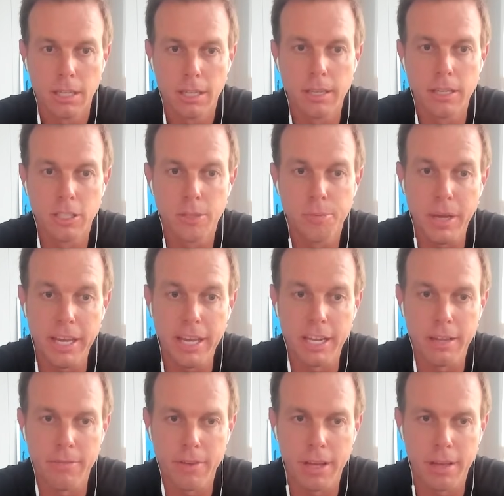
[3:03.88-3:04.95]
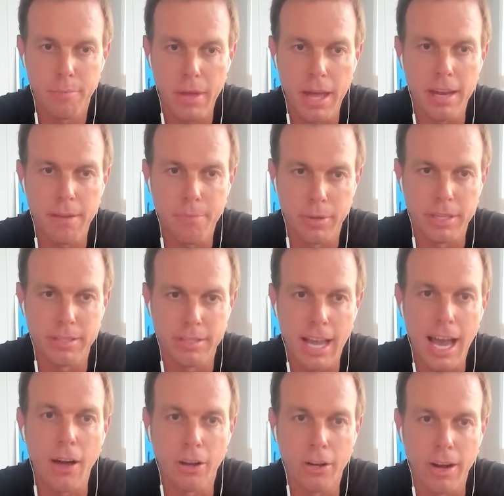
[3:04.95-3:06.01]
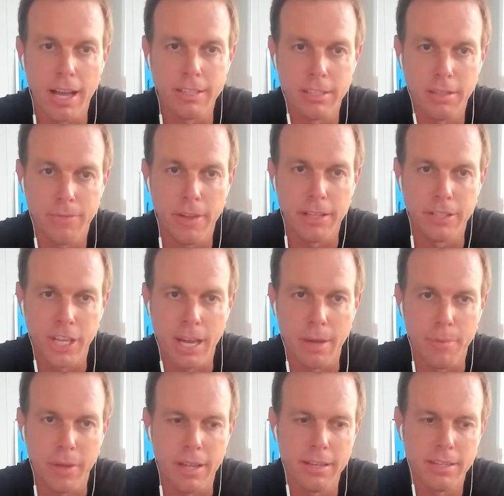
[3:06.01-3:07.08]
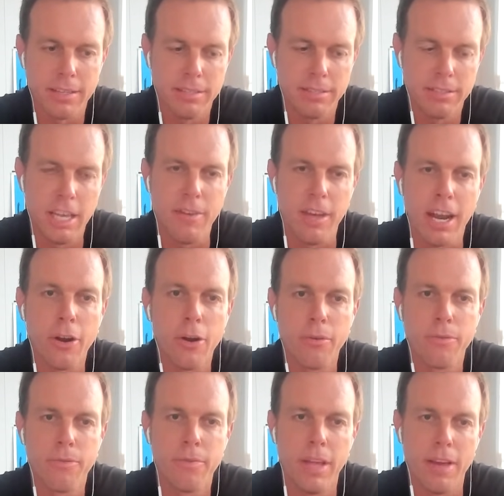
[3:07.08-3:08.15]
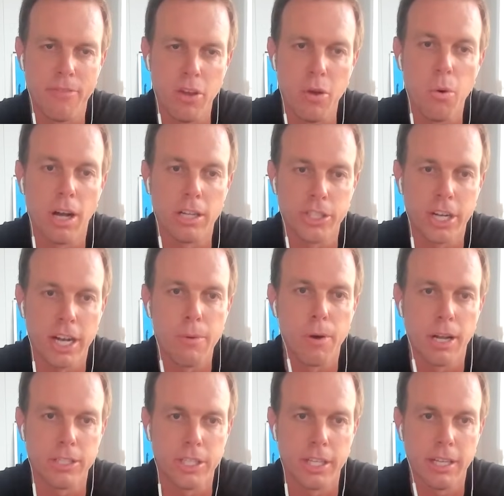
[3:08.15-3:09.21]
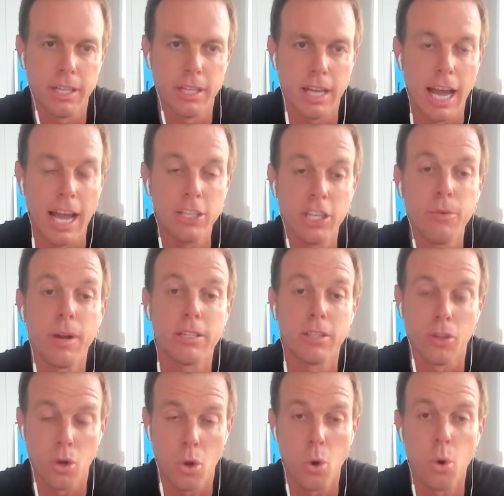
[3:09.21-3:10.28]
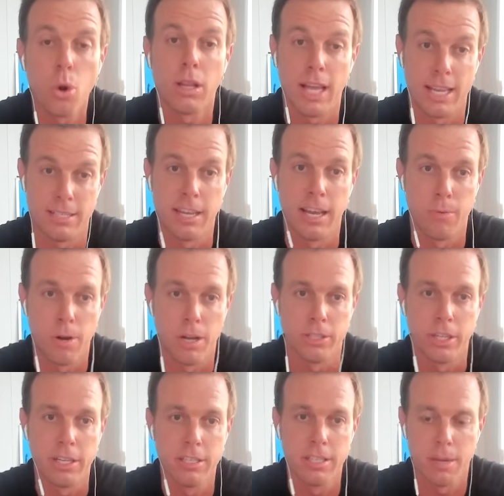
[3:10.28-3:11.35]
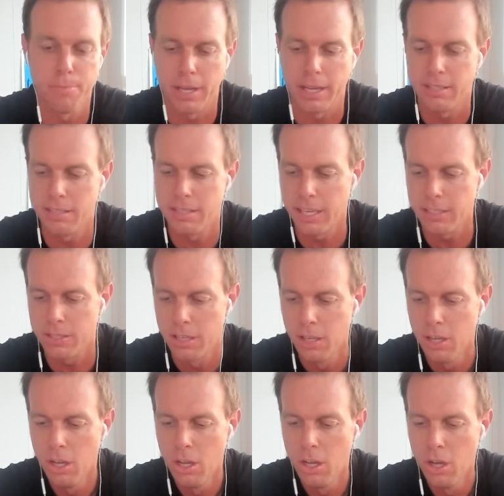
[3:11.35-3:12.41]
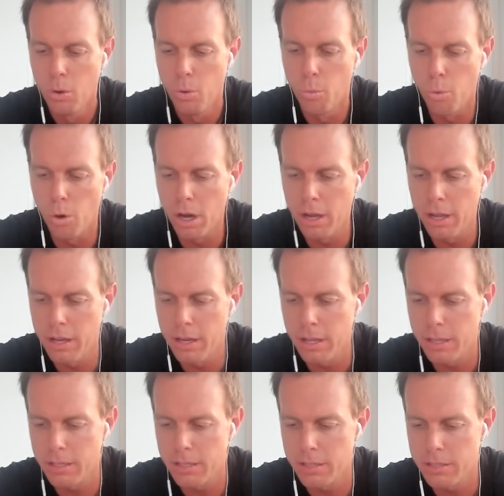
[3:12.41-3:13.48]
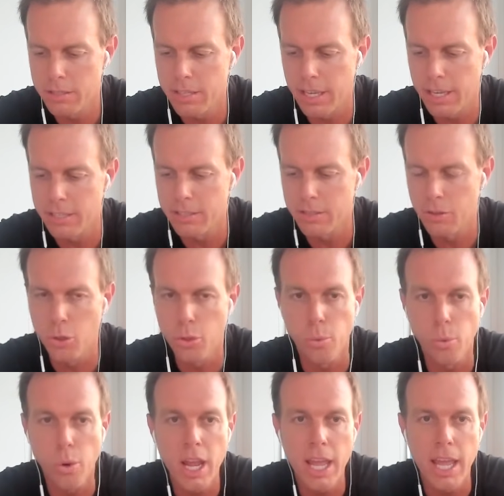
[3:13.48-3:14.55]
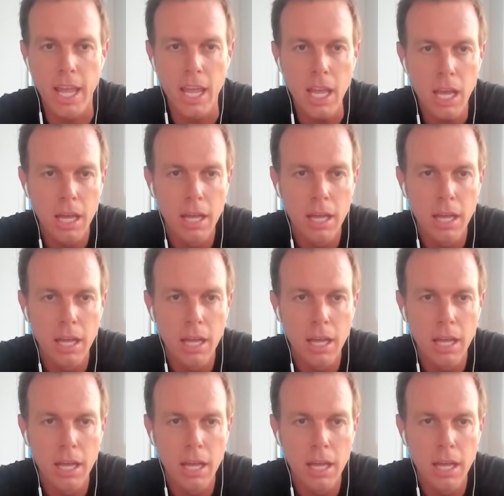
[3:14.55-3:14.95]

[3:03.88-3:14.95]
Speaking of Ben, he plays Alcaraz, defending champion. Stevie, I don't know if you watched it. I watched it. I actually went out to the court last night and watched it. He's up like 6-1, 6-3.